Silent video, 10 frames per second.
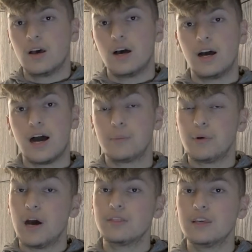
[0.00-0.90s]
I
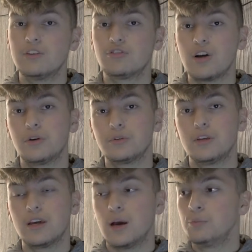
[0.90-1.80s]
bought the
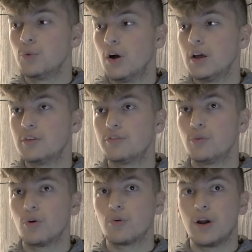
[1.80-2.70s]
Xiaoyi M1
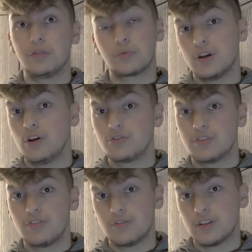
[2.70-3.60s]
for around
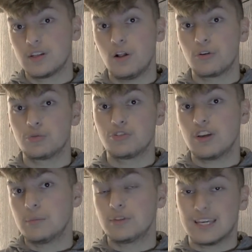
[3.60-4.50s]
$350, which
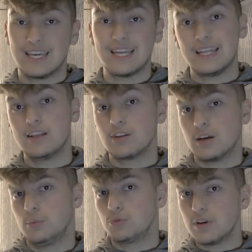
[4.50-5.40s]
came with the kit lens
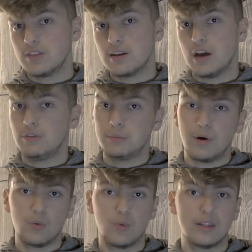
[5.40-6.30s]
that comes with it. I only
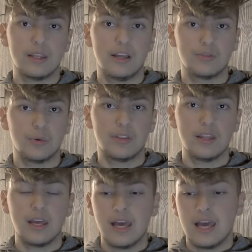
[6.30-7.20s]
bought one lens with
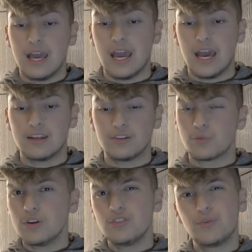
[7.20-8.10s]
it. And
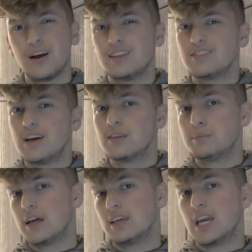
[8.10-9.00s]
the reason why I decided to
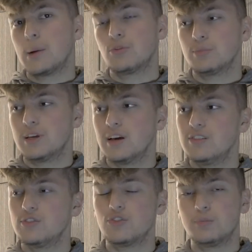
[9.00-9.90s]
buy the camera is
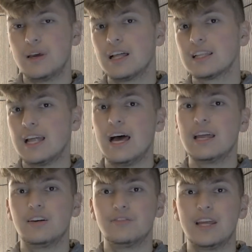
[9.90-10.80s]
because there's been a
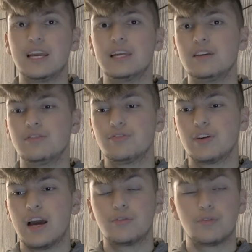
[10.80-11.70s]
lot of
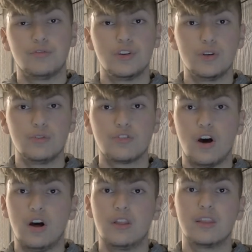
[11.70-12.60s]
negative kind of reviews
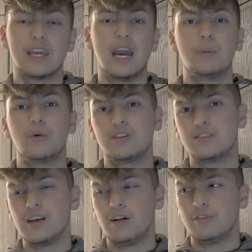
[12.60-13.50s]
on the camera
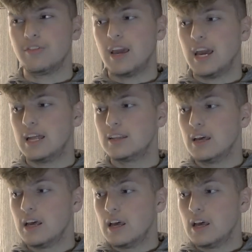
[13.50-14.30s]
itself. And